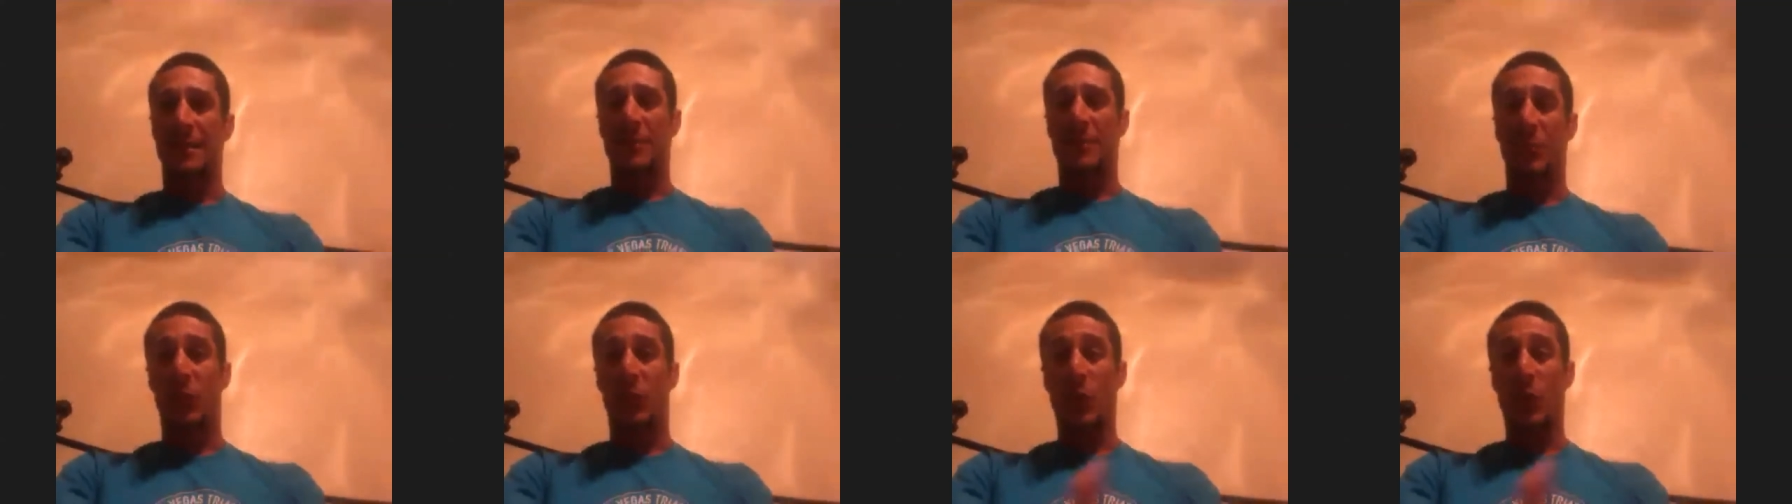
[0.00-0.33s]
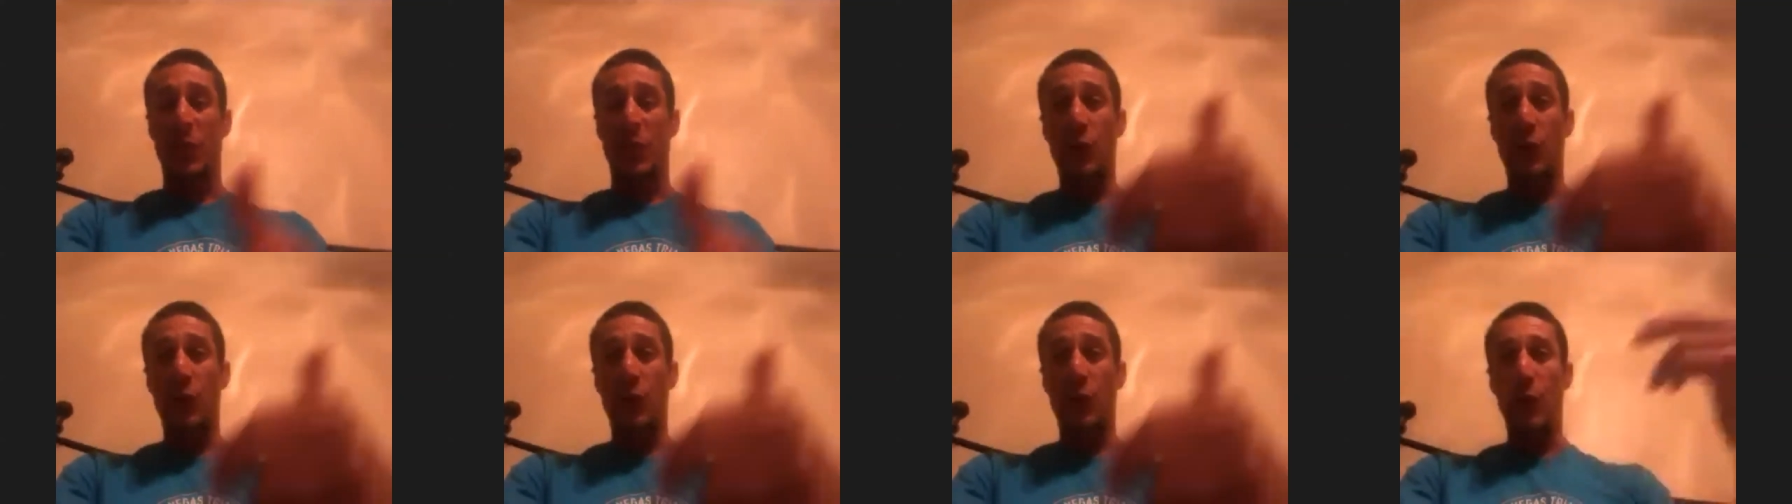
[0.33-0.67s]
when
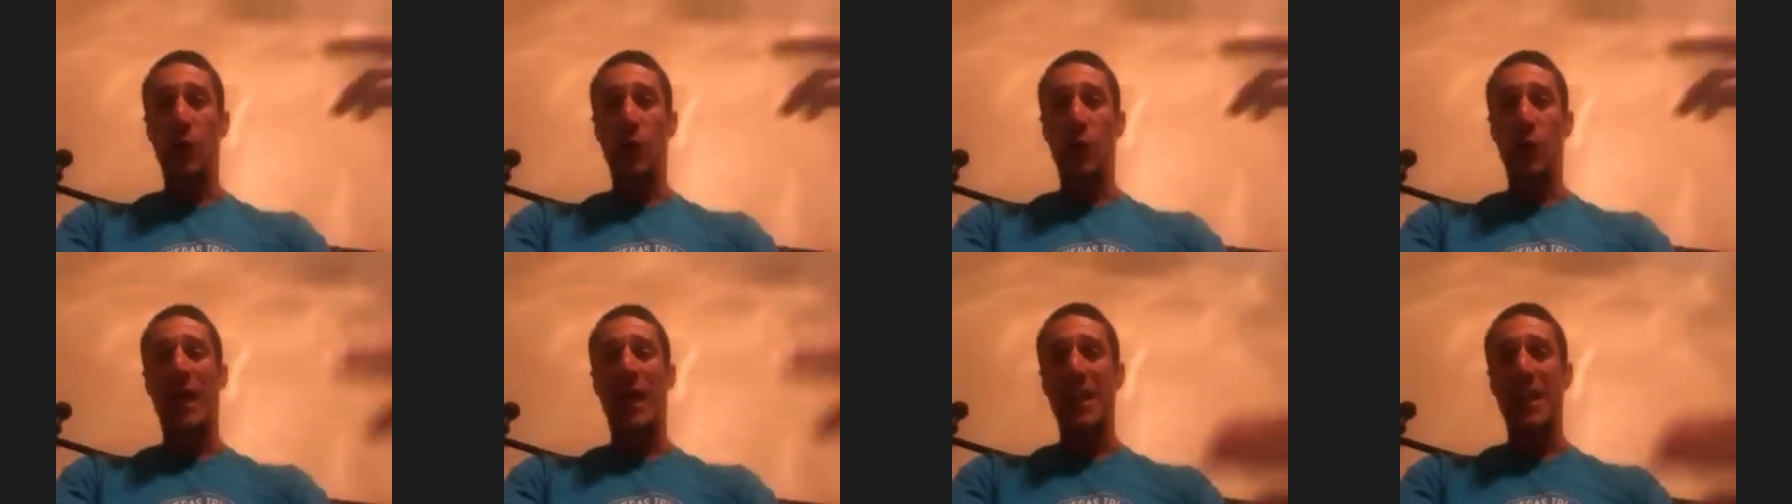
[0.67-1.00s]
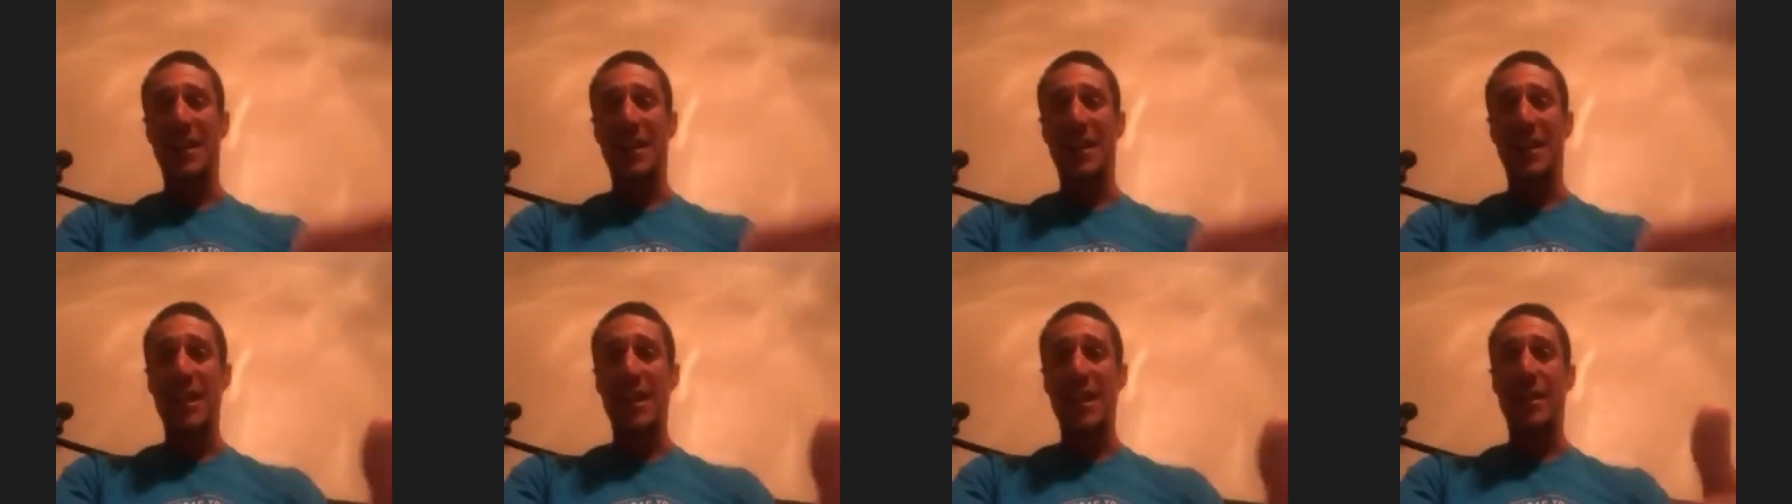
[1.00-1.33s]
you do high
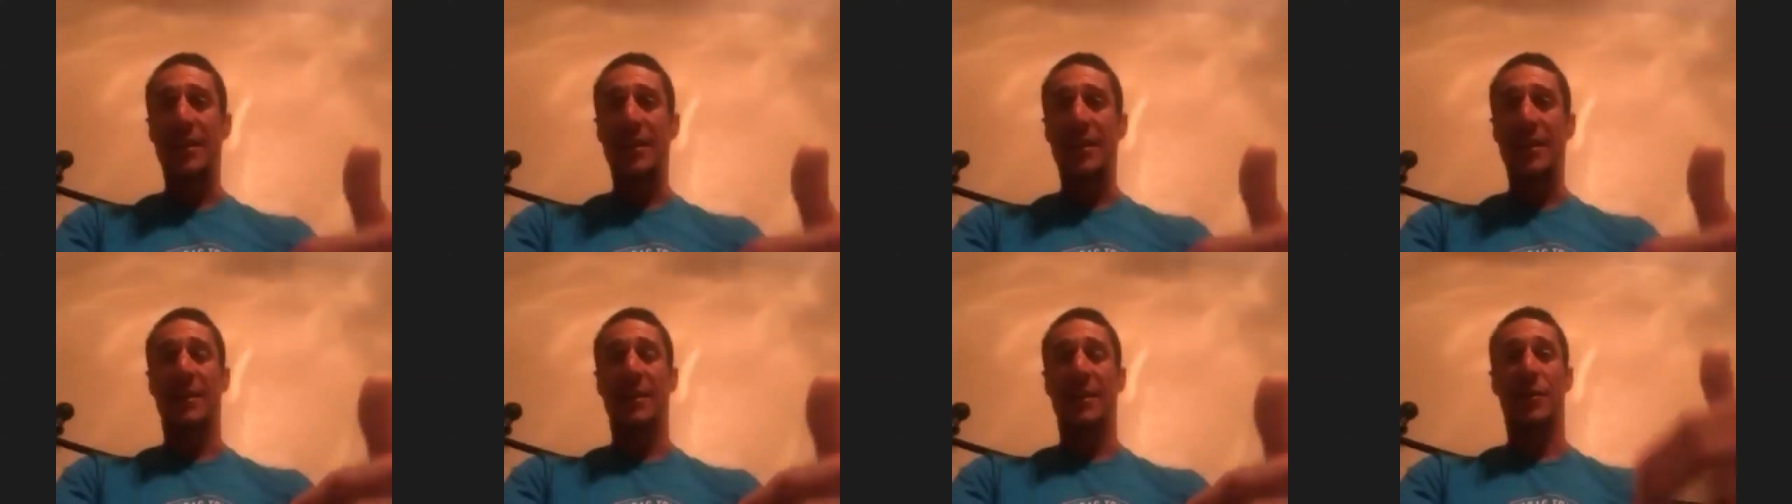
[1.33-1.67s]
gear